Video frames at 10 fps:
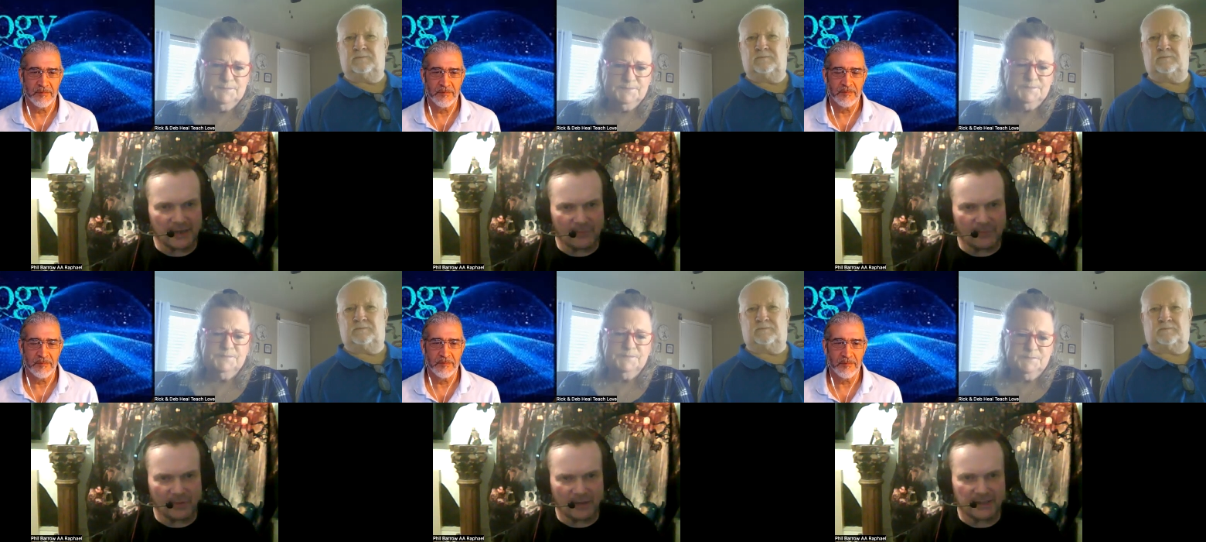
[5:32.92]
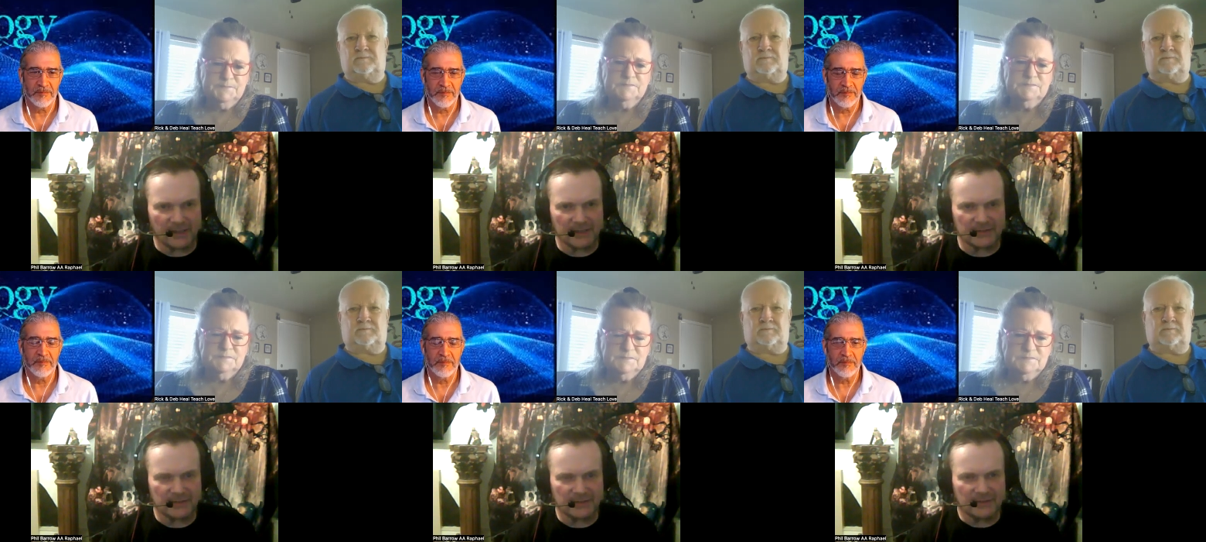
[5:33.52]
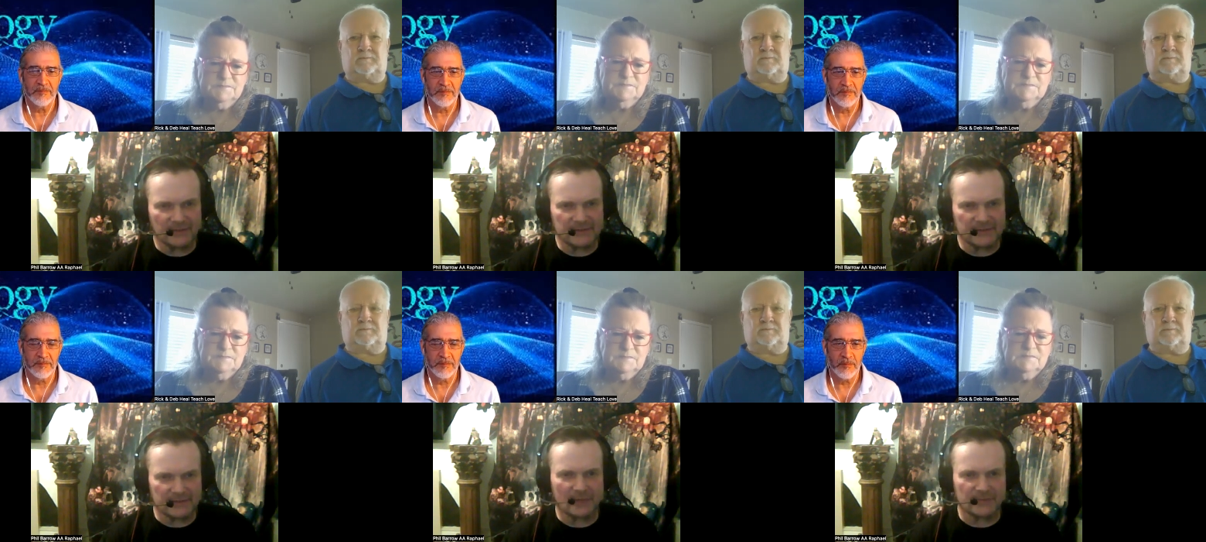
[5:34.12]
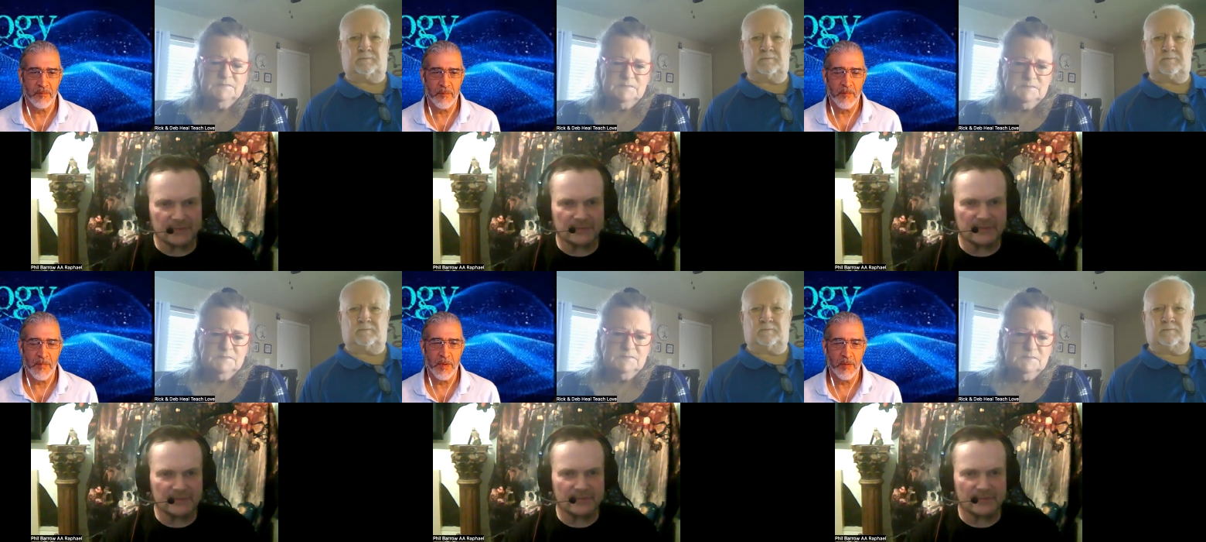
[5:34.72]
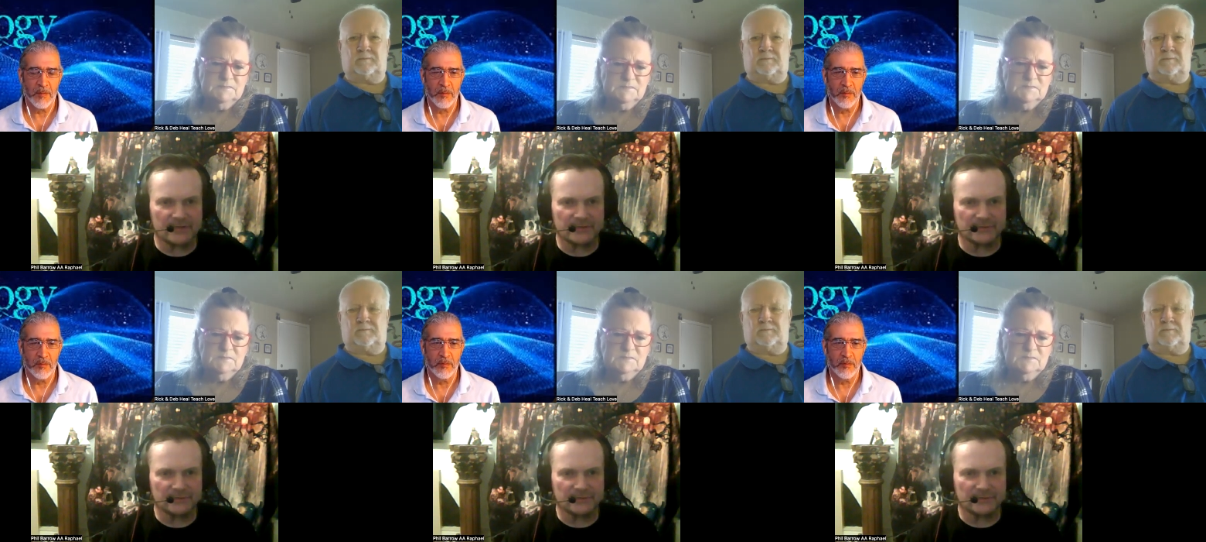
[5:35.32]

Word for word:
Speaker 1: a blockage that mm. stops something spiritual.